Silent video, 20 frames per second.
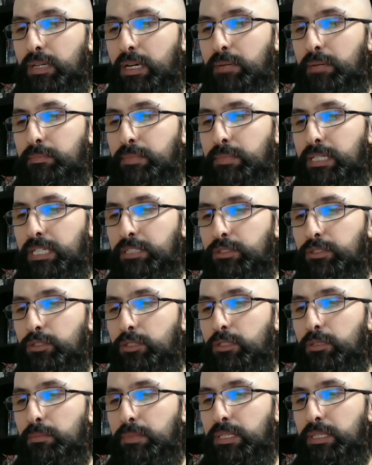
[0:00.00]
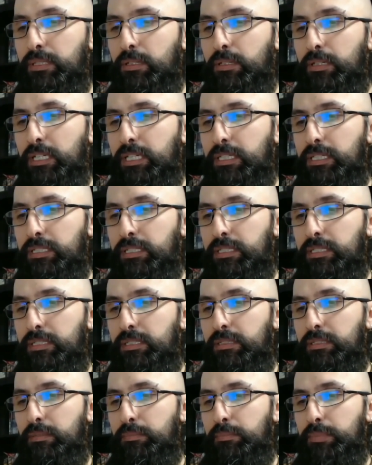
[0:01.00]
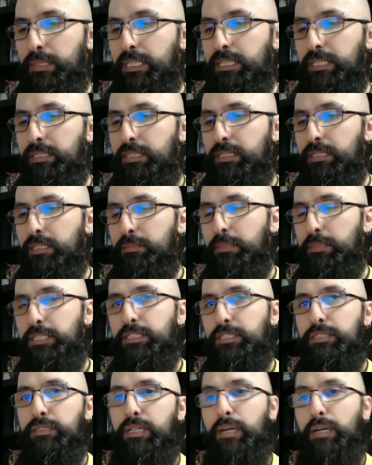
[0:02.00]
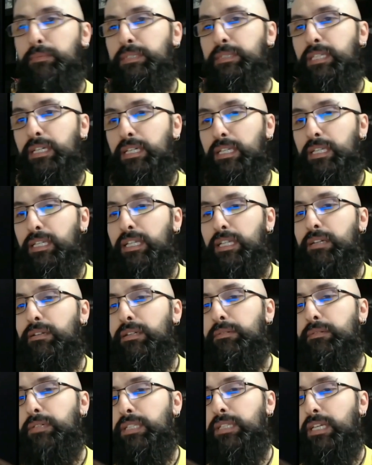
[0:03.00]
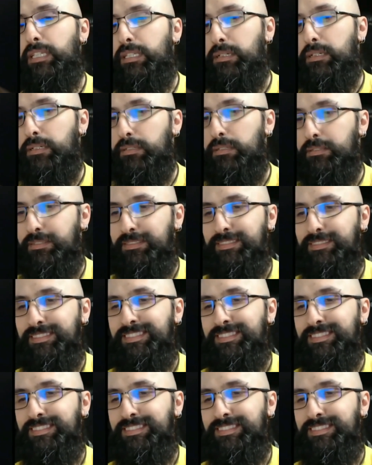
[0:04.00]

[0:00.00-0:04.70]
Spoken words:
I'm Izuku Midoriya. Pleased to meet you. Now I'm saying it literally with like the